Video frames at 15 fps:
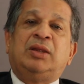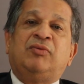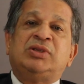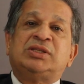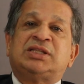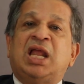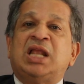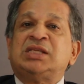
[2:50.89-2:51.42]

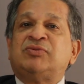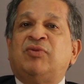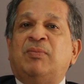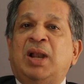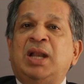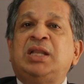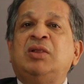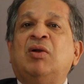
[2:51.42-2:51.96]
which stands for
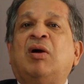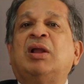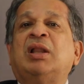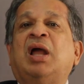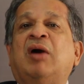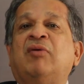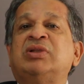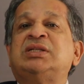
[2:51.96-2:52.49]

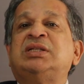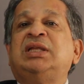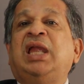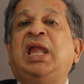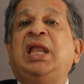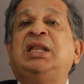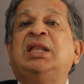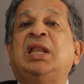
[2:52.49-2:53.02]
Multi-Organ Harvesting
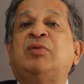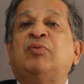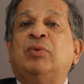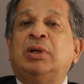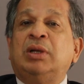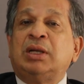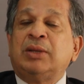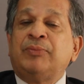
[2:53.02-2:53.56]
Aid
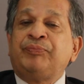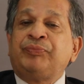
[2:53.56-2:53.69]
Network.